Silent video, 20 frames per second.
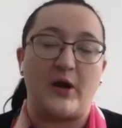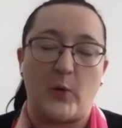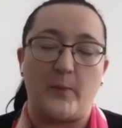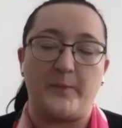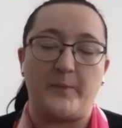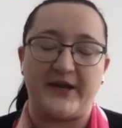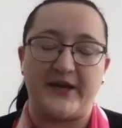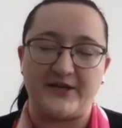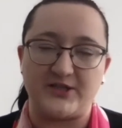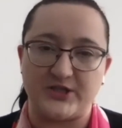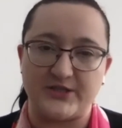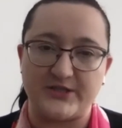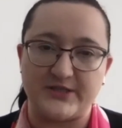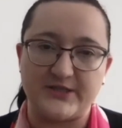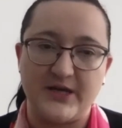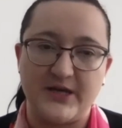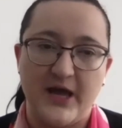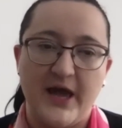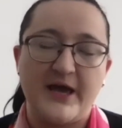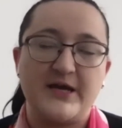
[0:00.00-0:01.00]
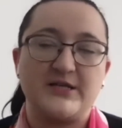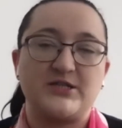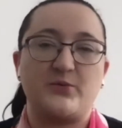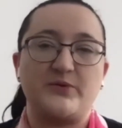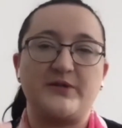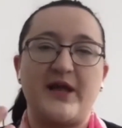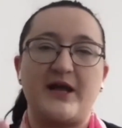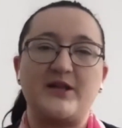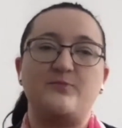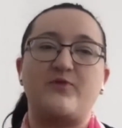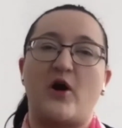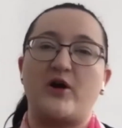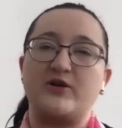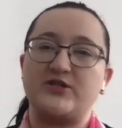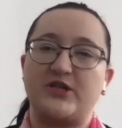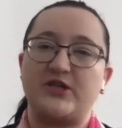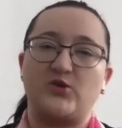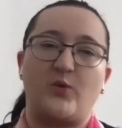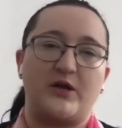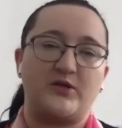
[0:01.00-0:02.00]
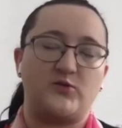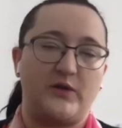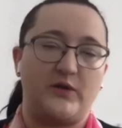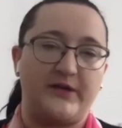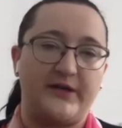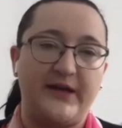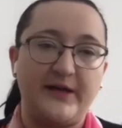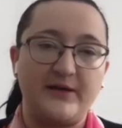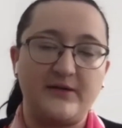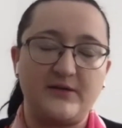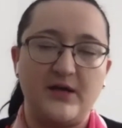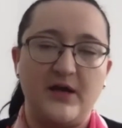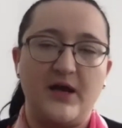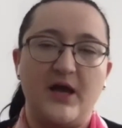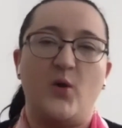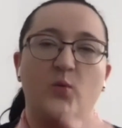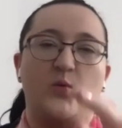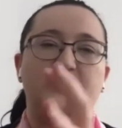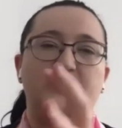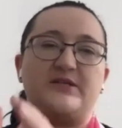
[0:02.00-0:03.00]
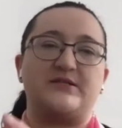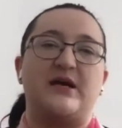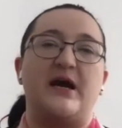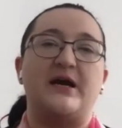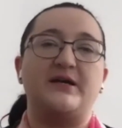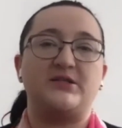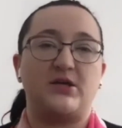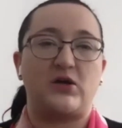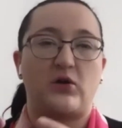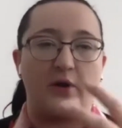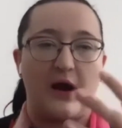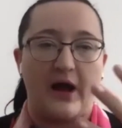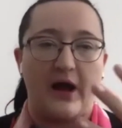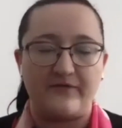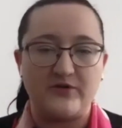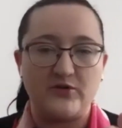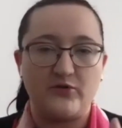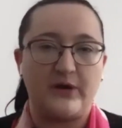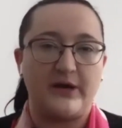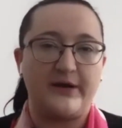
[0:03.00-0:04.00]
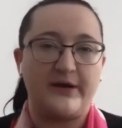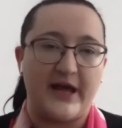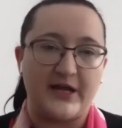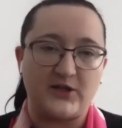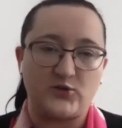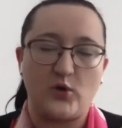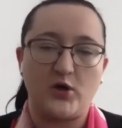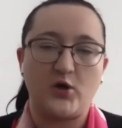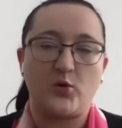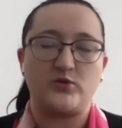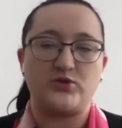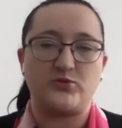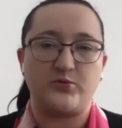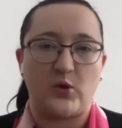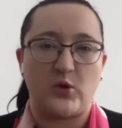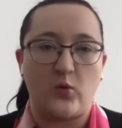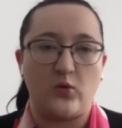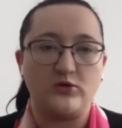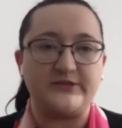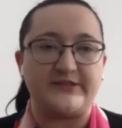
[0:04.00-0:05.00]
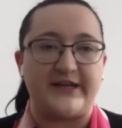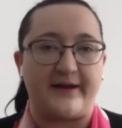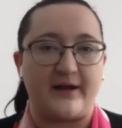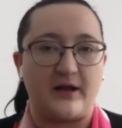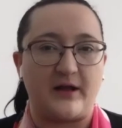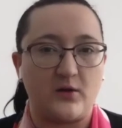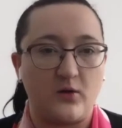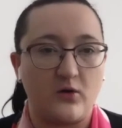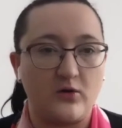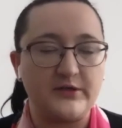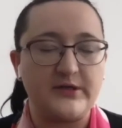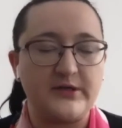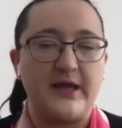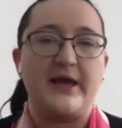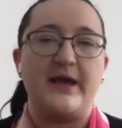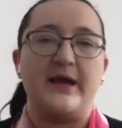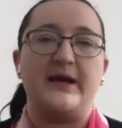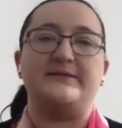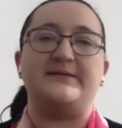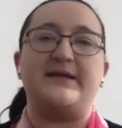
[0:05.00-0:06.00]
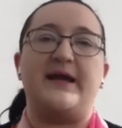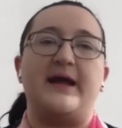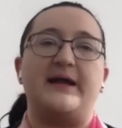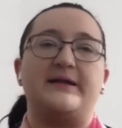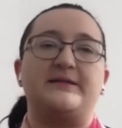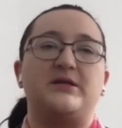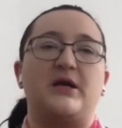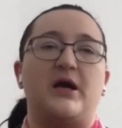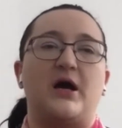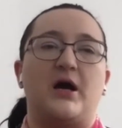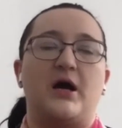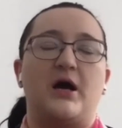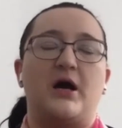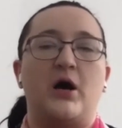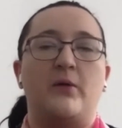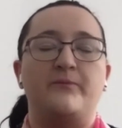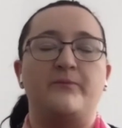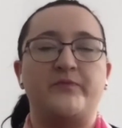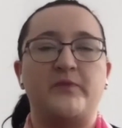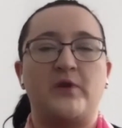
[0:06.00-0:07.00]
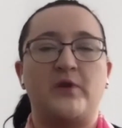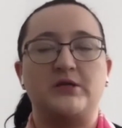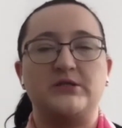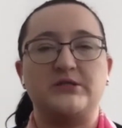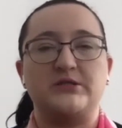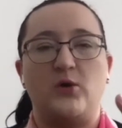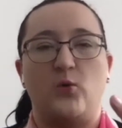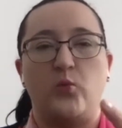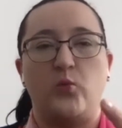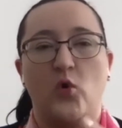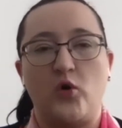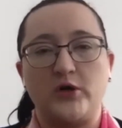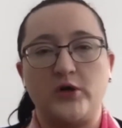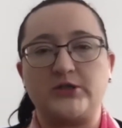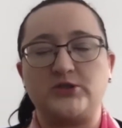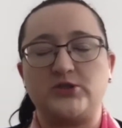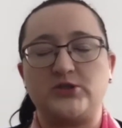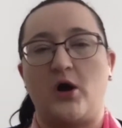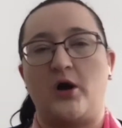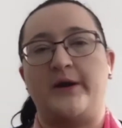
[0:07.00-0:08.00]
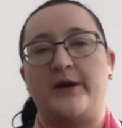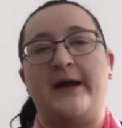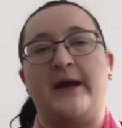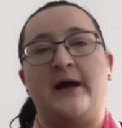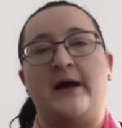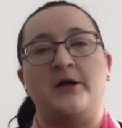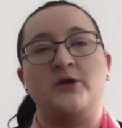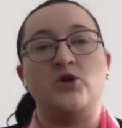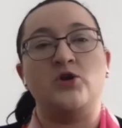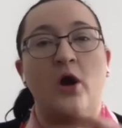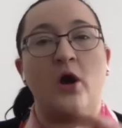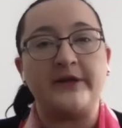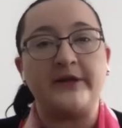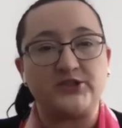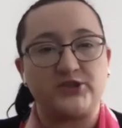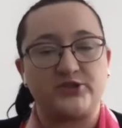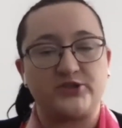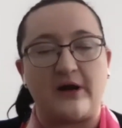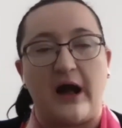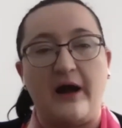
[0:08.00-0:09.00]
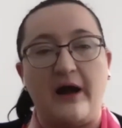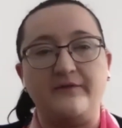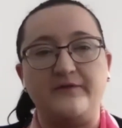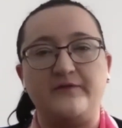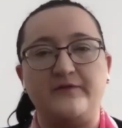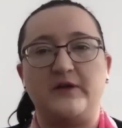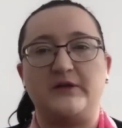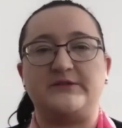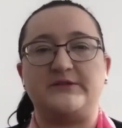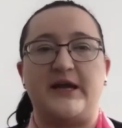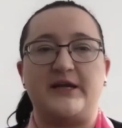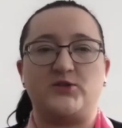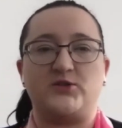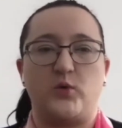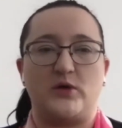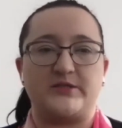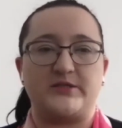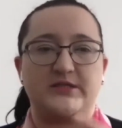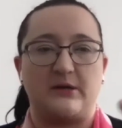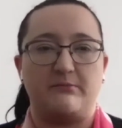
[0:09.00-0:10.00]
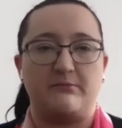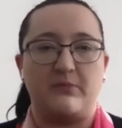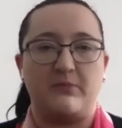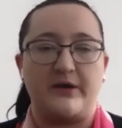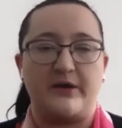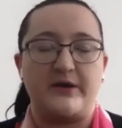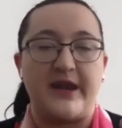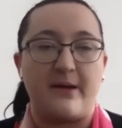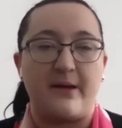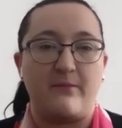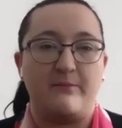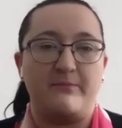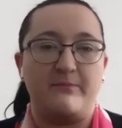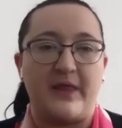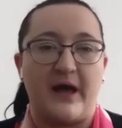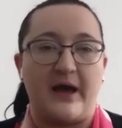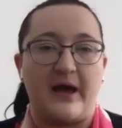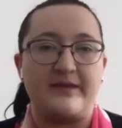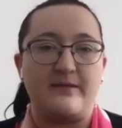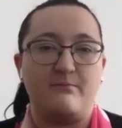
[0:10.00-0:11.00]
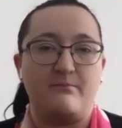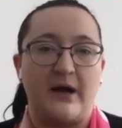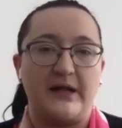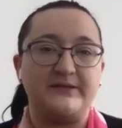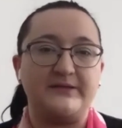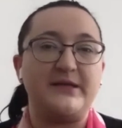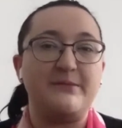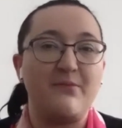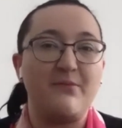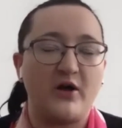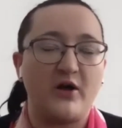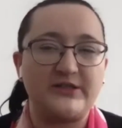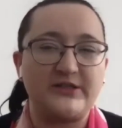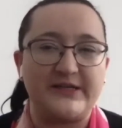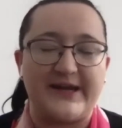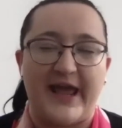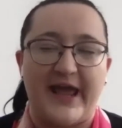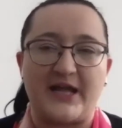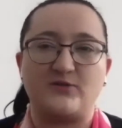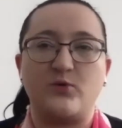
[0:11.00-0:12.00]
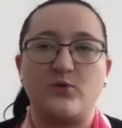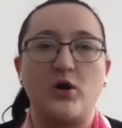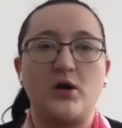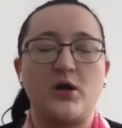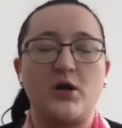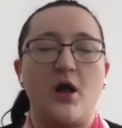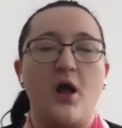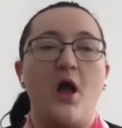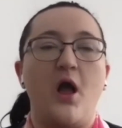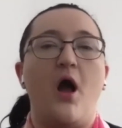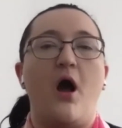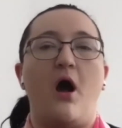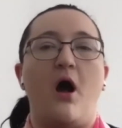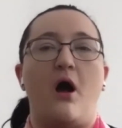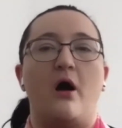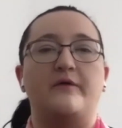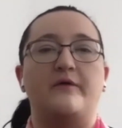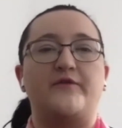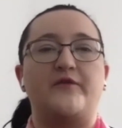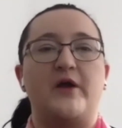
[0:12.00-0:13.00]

combinations. So in that project, what we did, we designed a graph neural network, which we call Decagon, that worked on a knowledge graph that was a multi-model network of